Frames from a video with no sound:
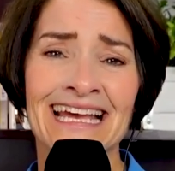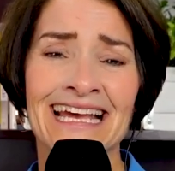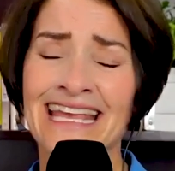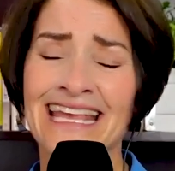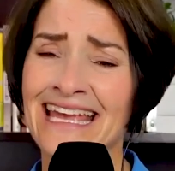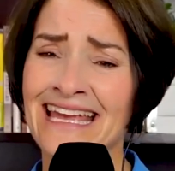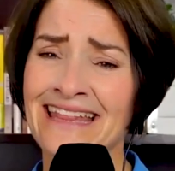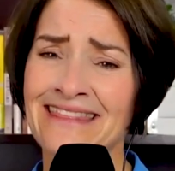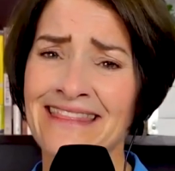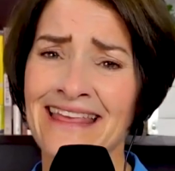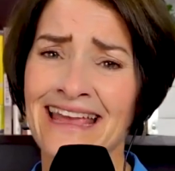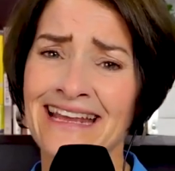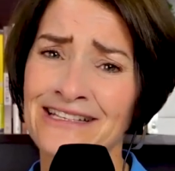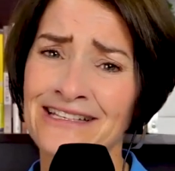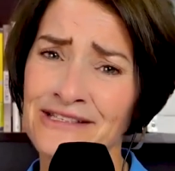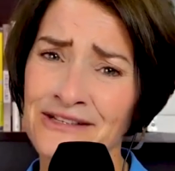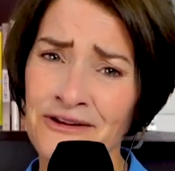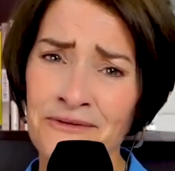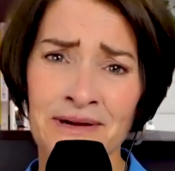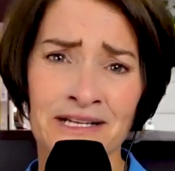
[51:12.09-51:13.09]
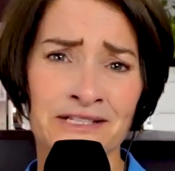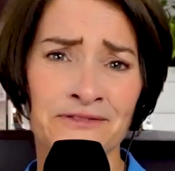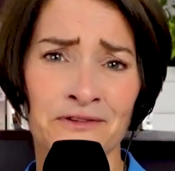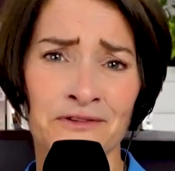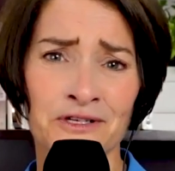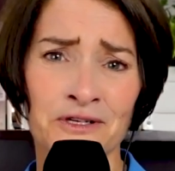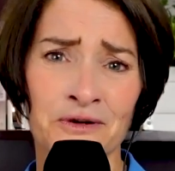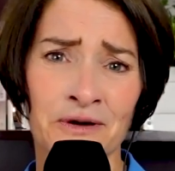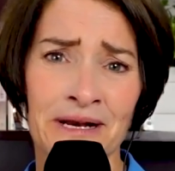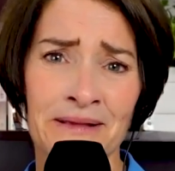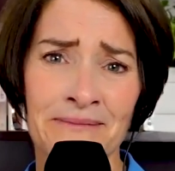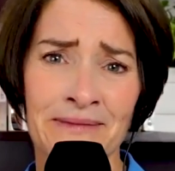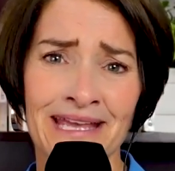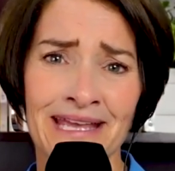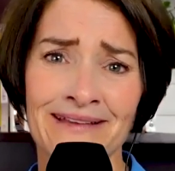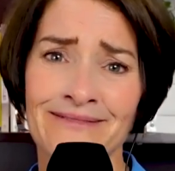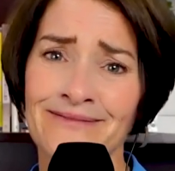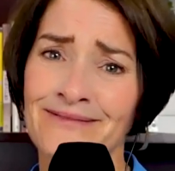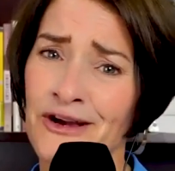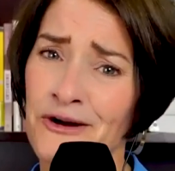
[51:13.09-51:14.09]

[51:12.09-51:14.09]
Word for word: Again, thanks so much for joining me.